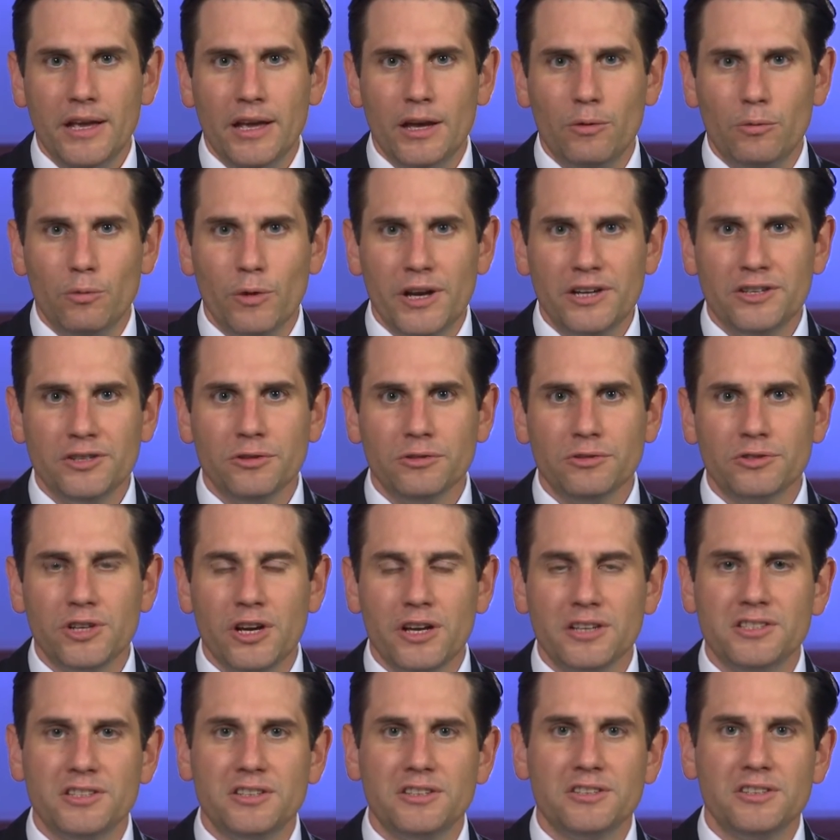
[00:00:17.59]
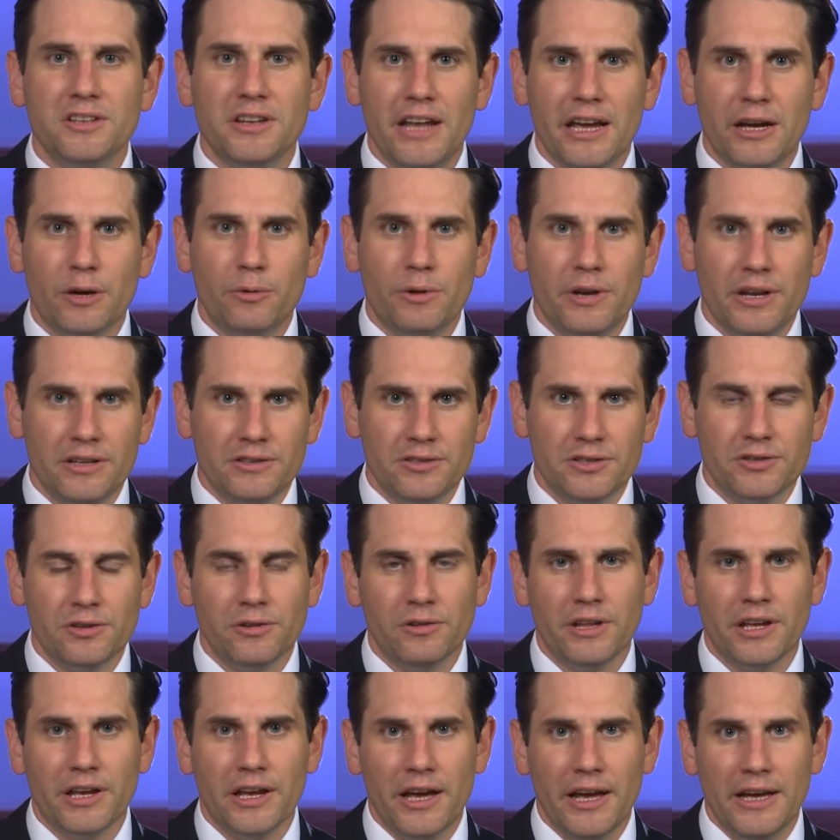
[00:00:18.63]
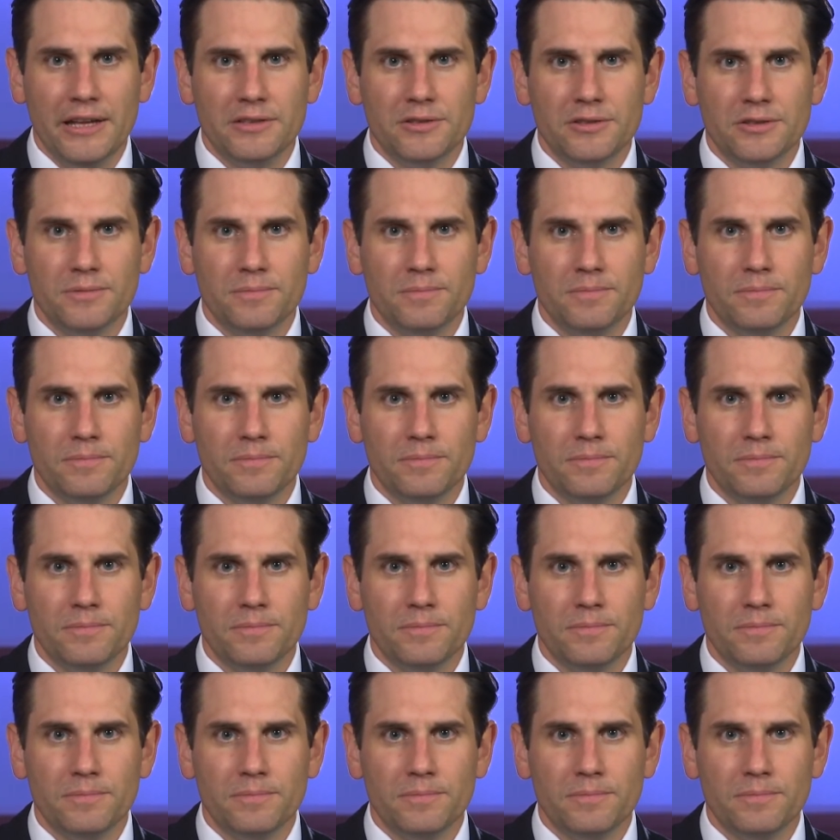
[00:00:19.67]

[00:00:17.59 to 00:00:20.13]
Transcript: racial justice and equity in Sterling Heights.